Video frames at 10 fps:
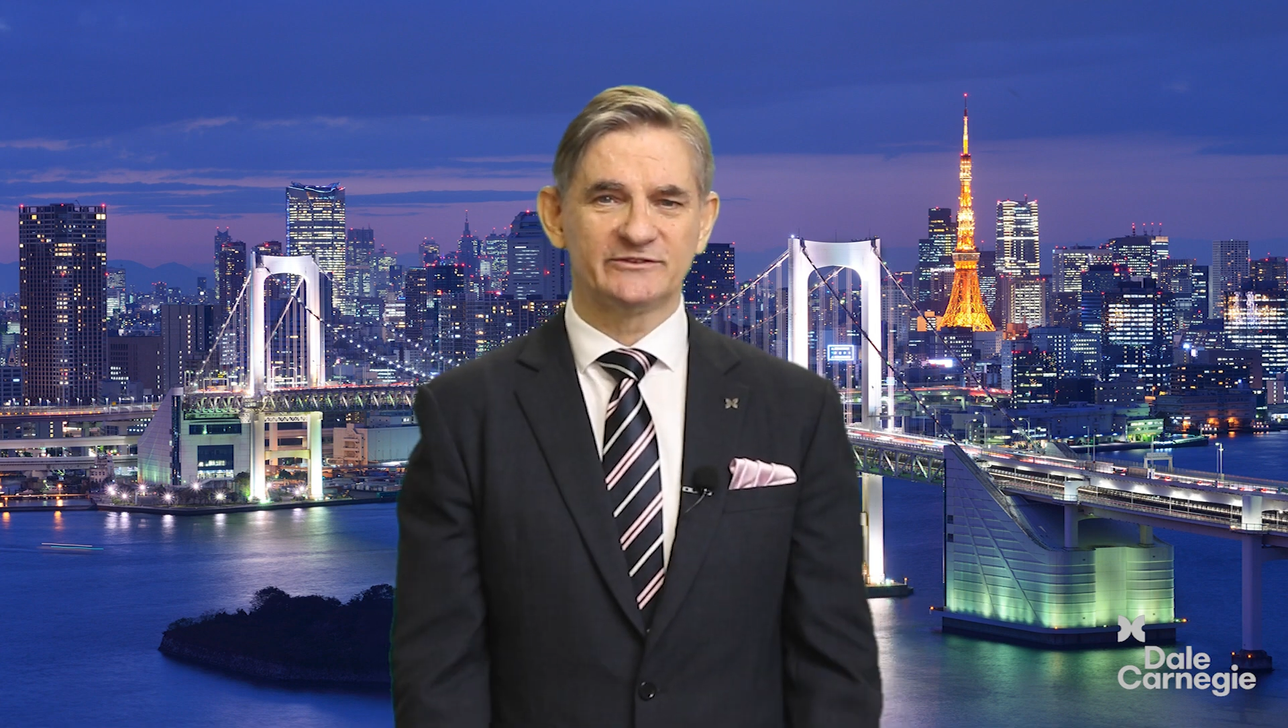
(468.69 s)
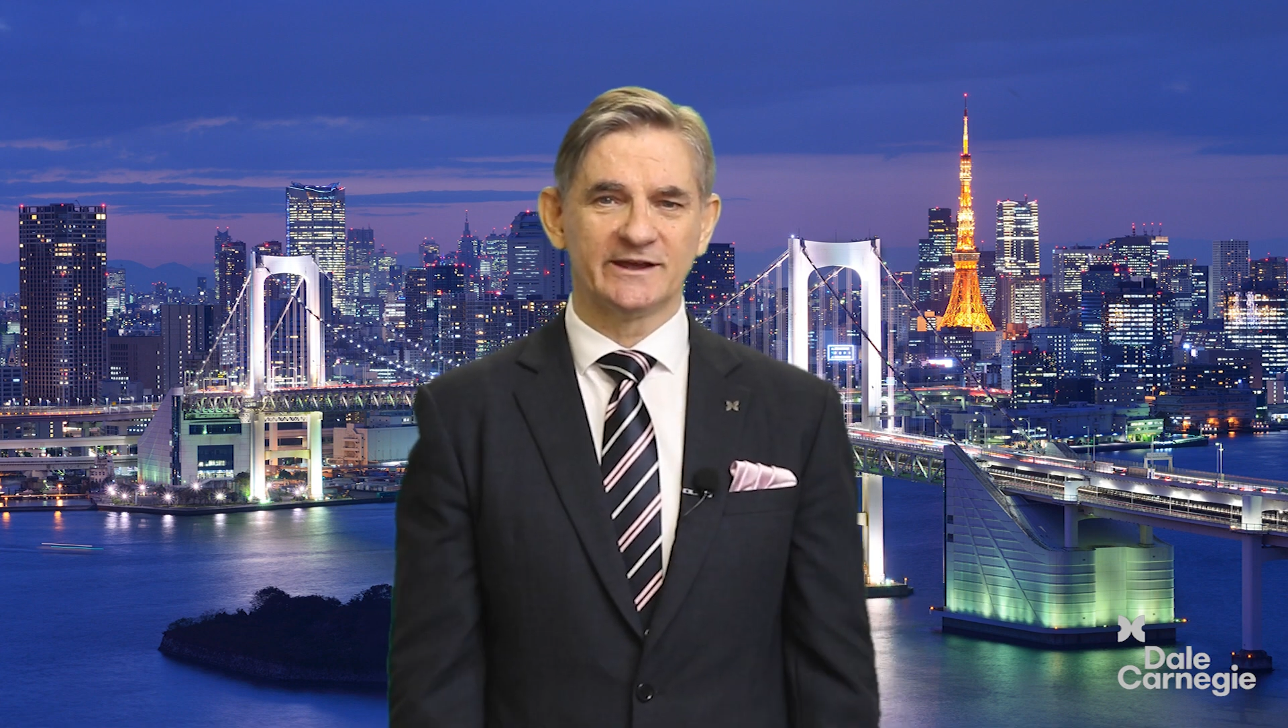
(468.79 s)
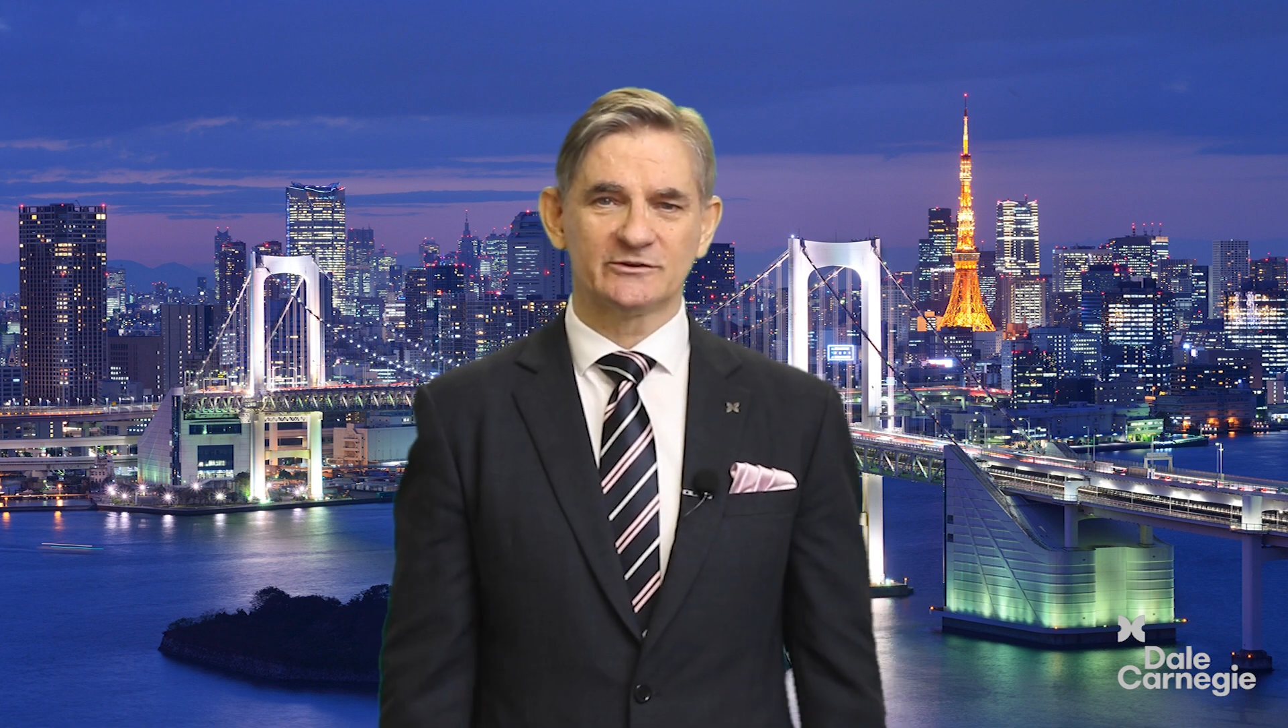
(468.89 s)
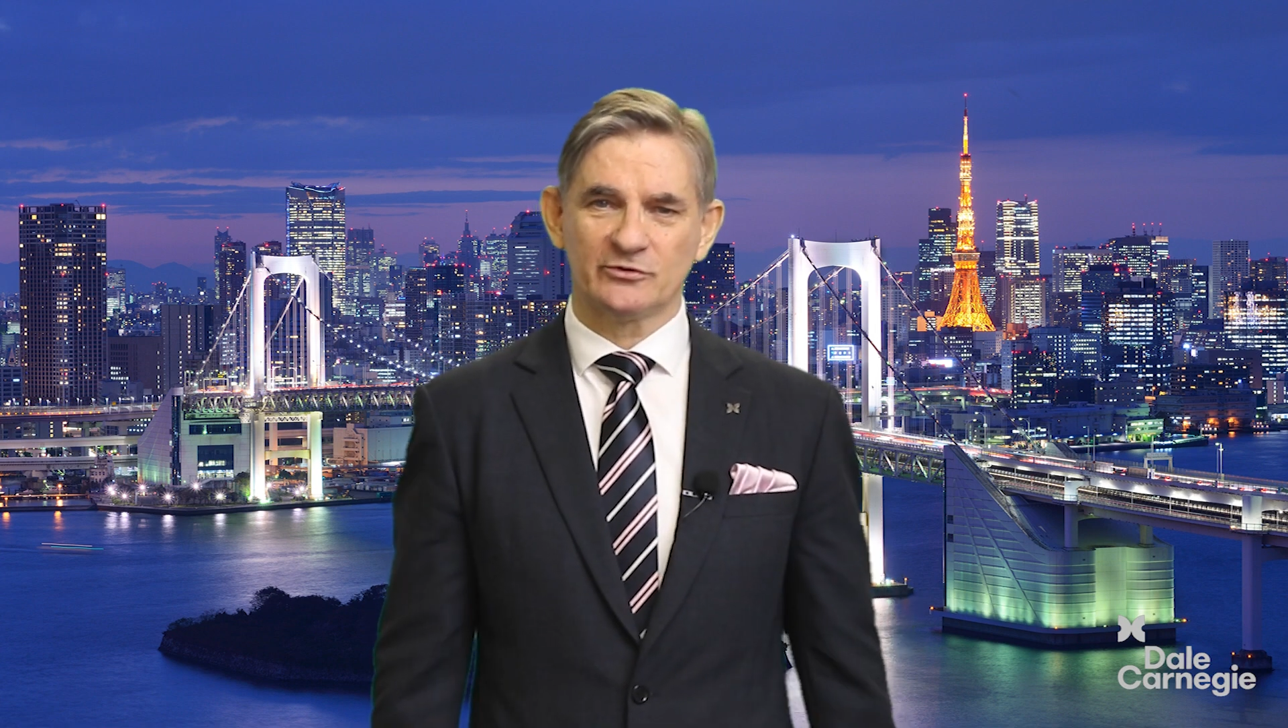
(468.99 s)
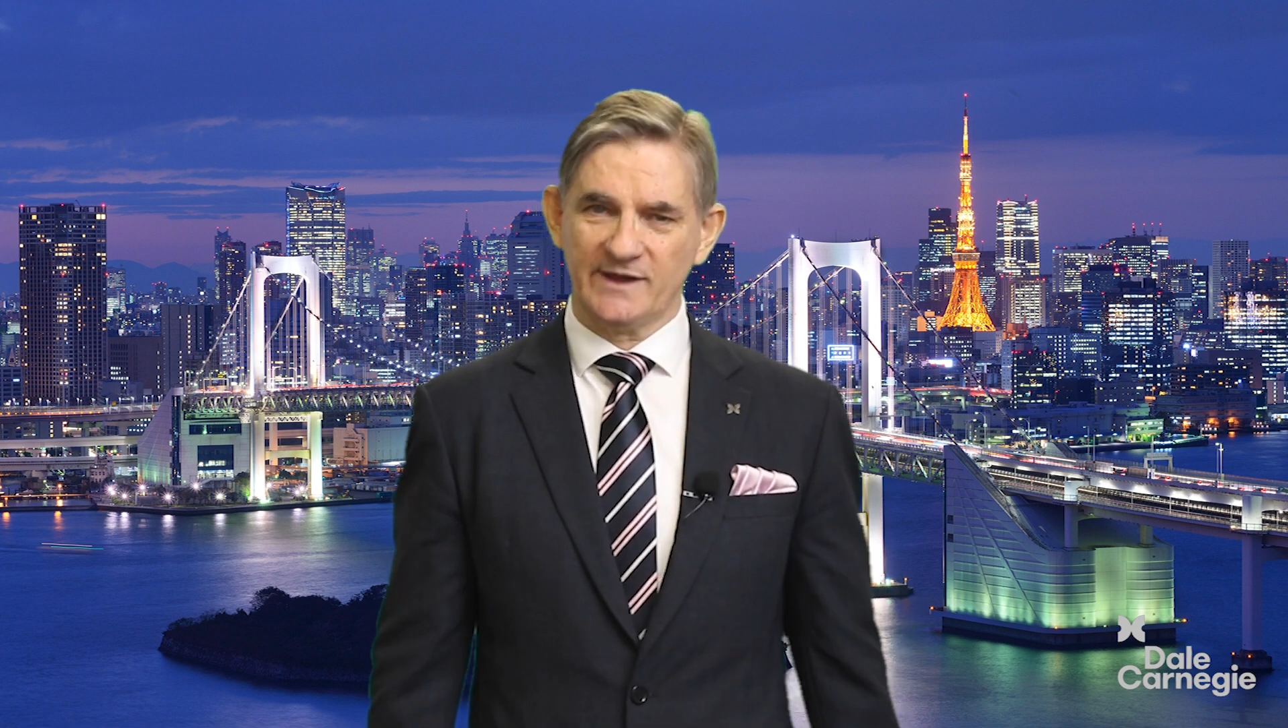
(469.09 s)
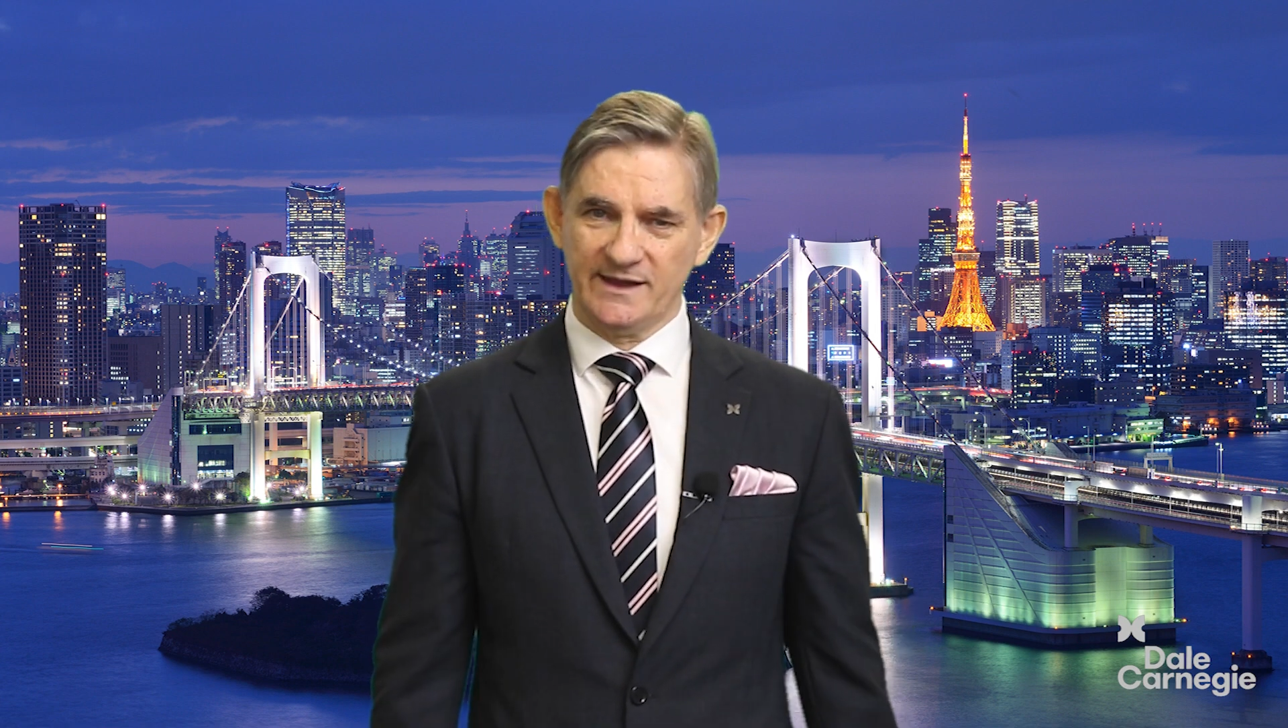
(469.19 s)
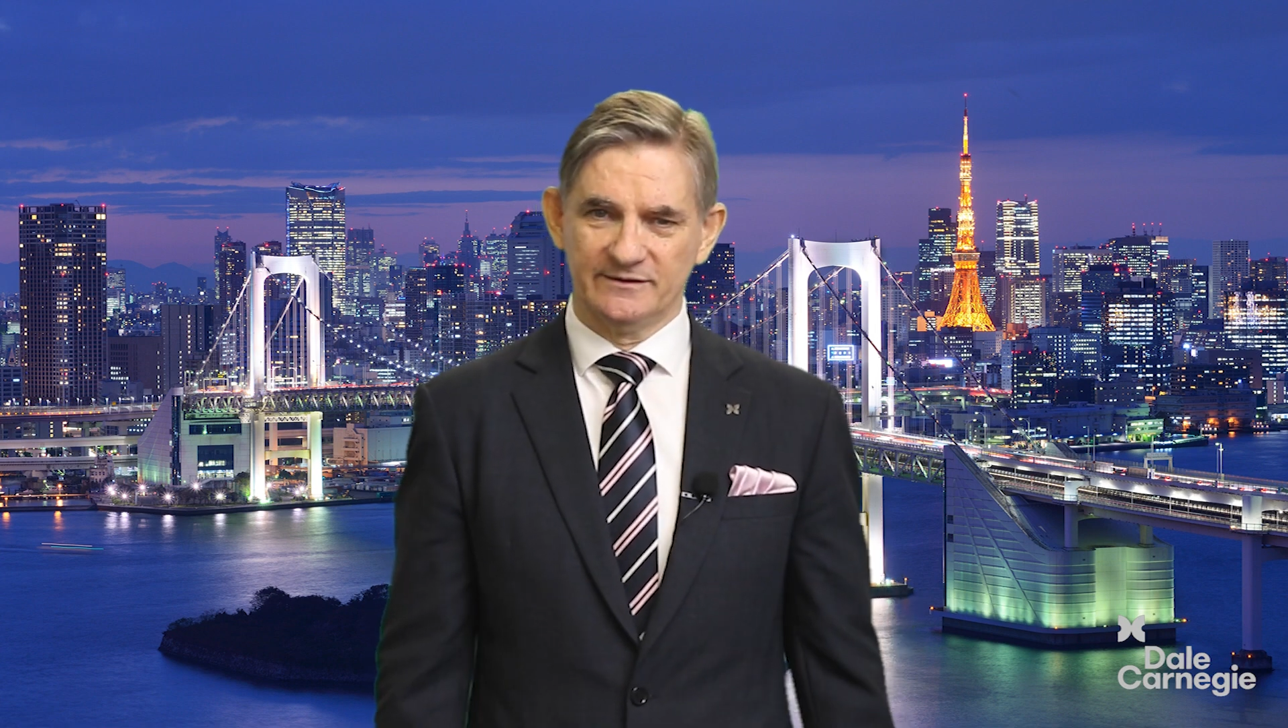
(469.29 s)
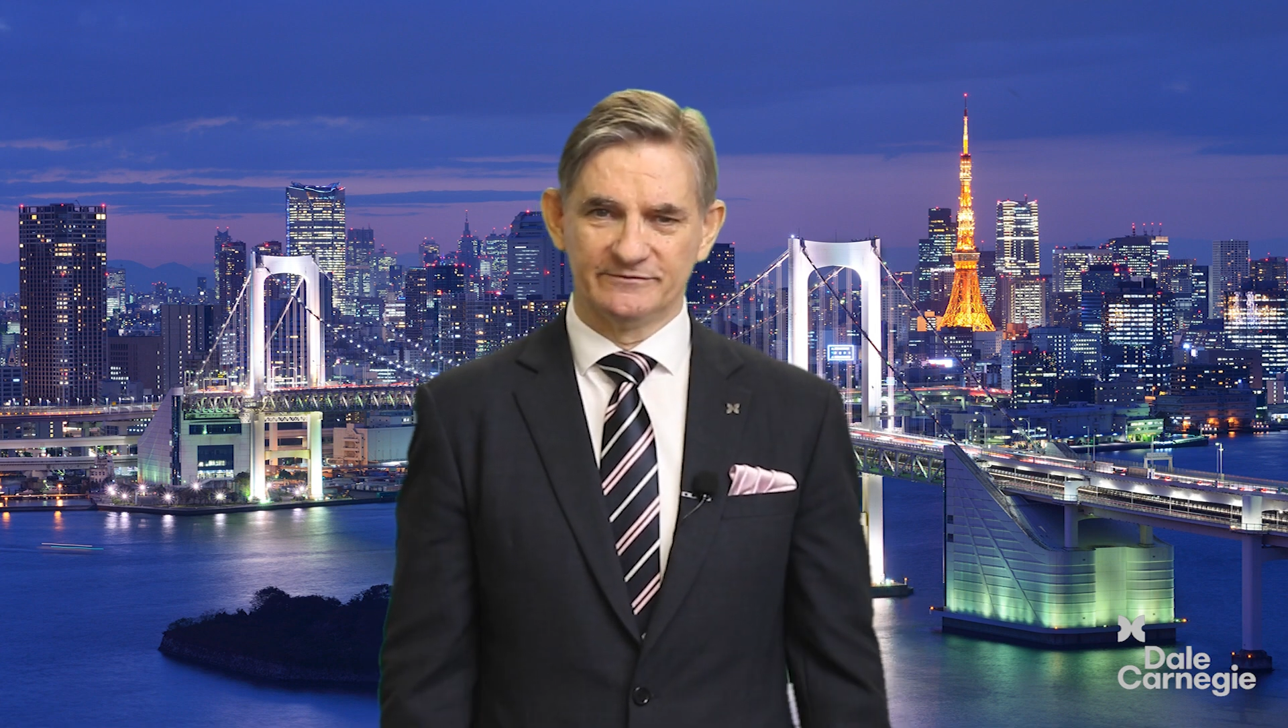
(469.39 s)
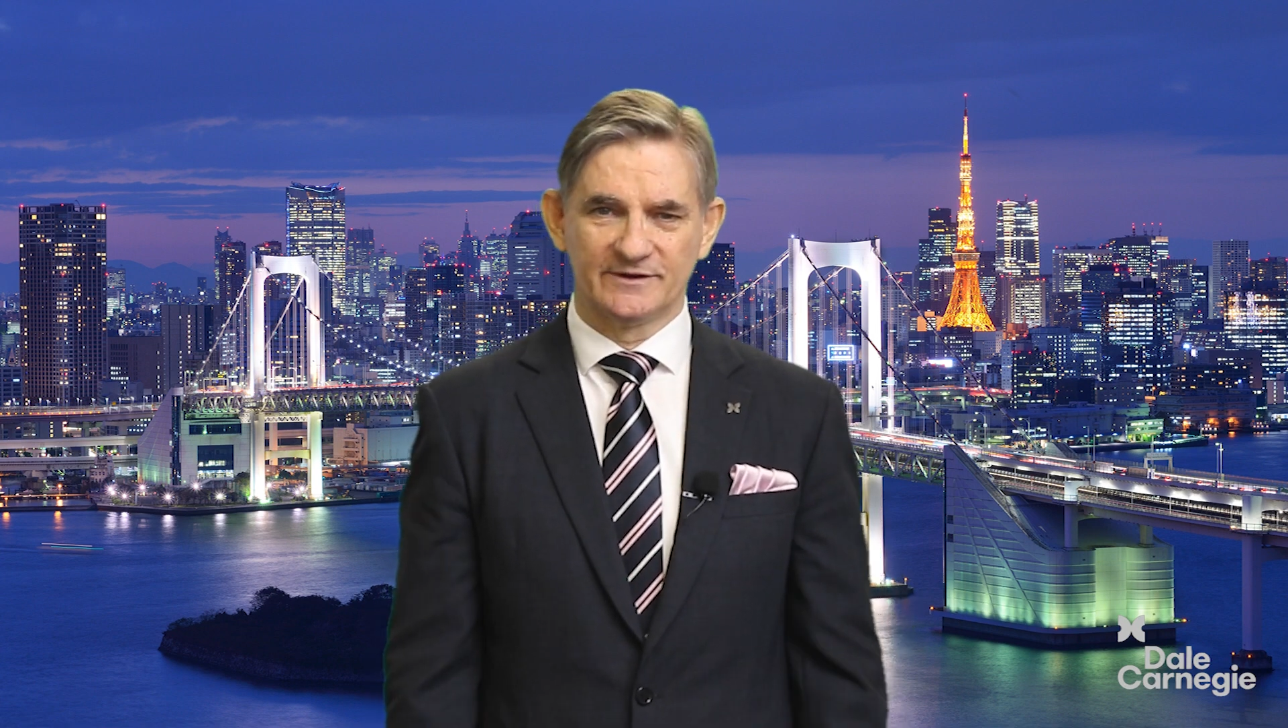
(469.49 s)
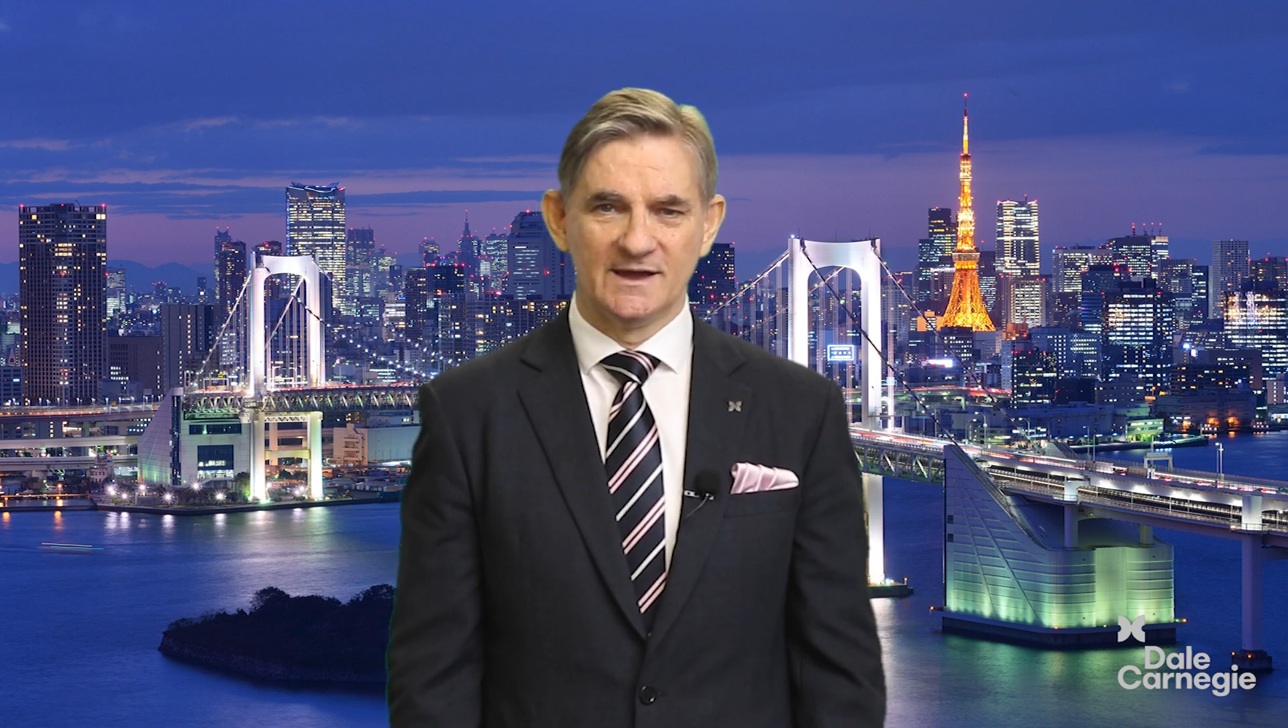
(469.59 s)
to get
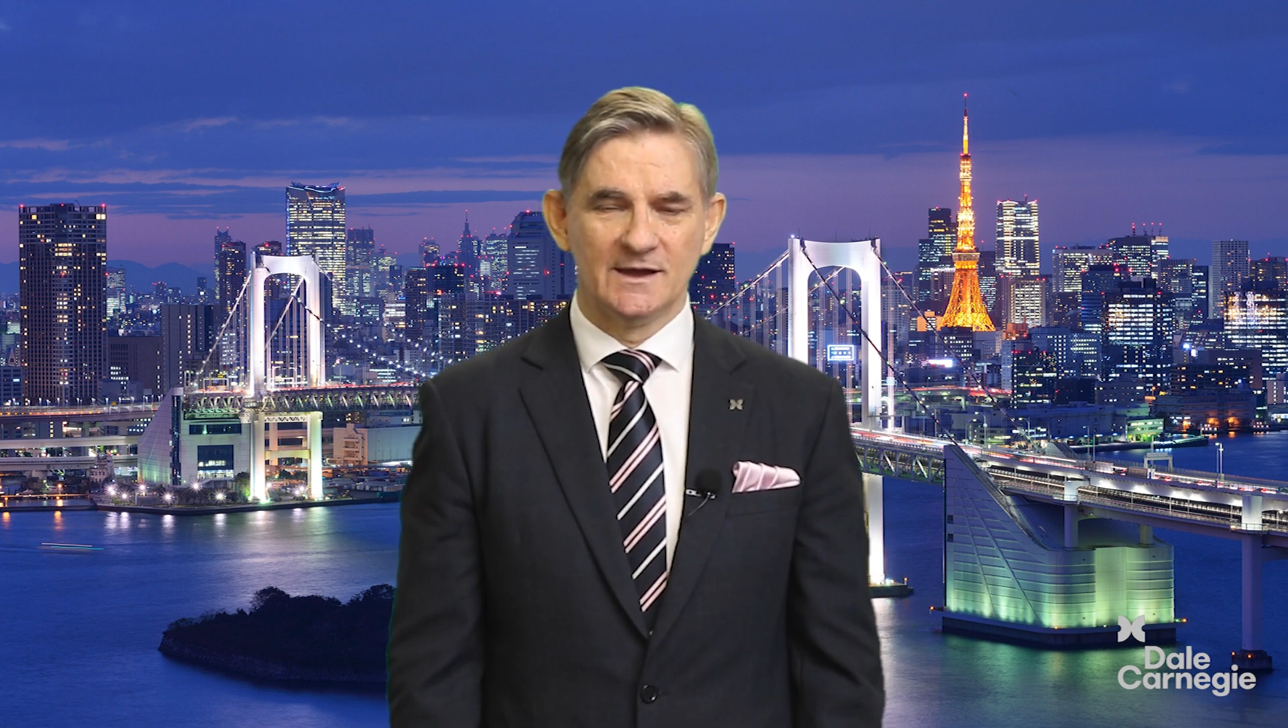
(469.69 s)
creative.